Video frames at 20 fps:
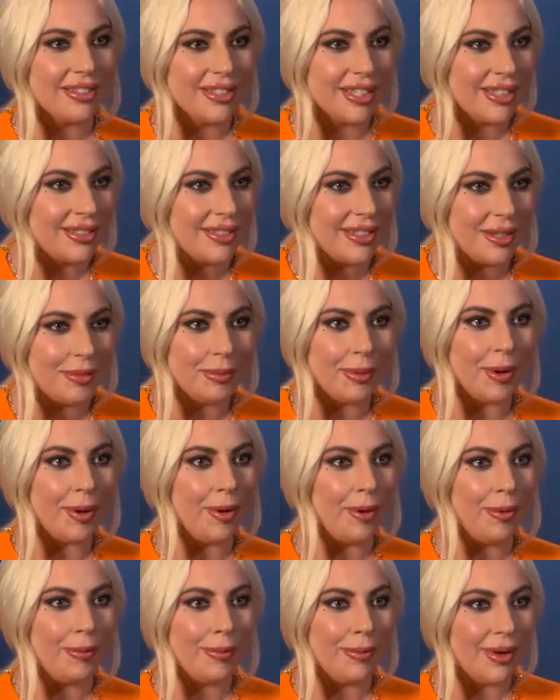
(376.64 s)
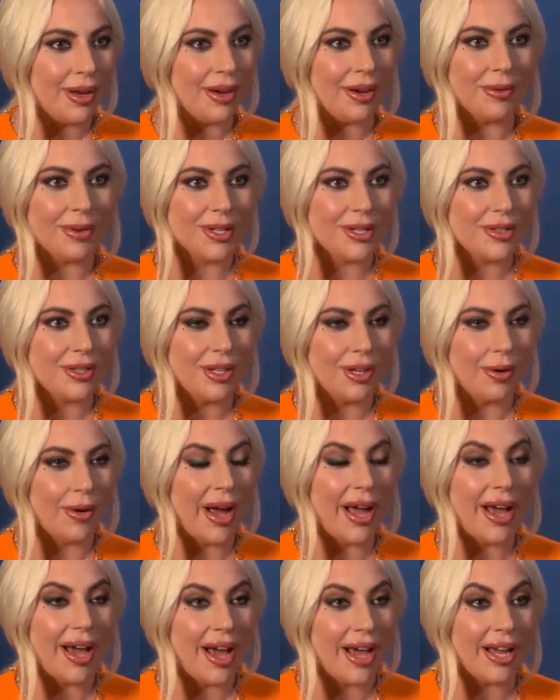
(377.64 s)
Tick Tick Boom, uh, which you know
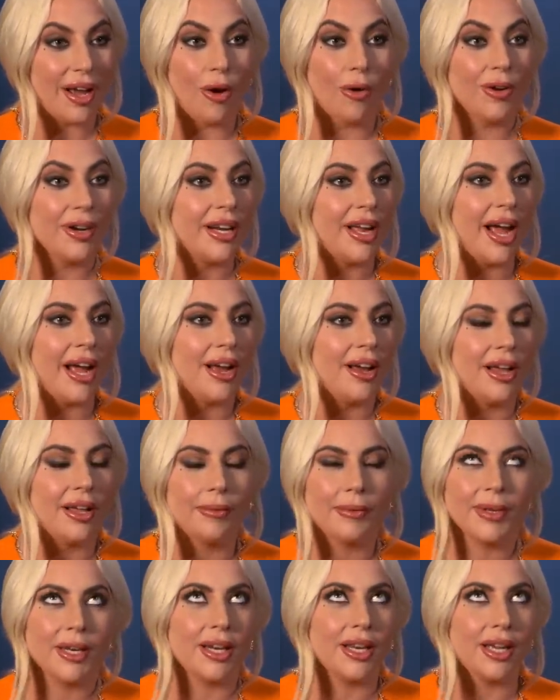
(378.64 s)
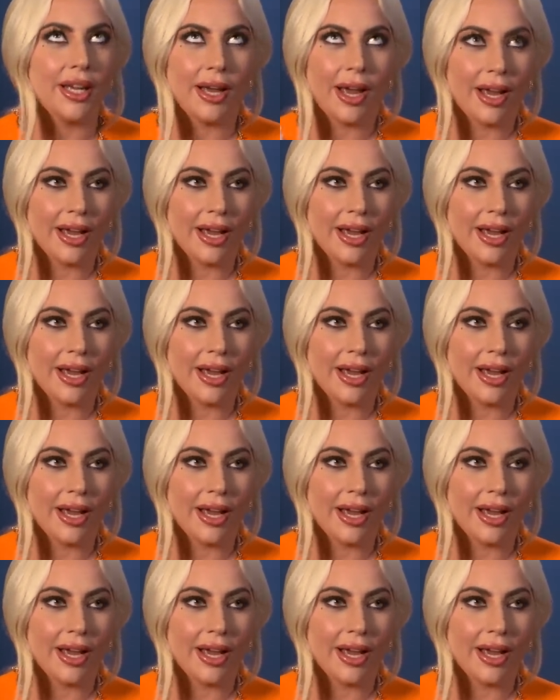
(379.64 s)
I, I, already. I, I mean, it,